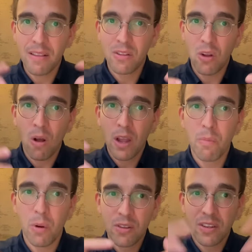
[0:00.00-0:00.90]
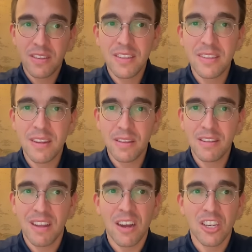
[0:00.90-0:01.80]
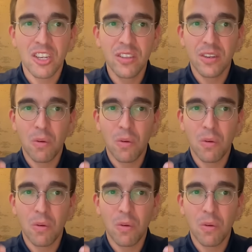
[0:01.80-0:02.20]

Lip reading: talking points and as discussions in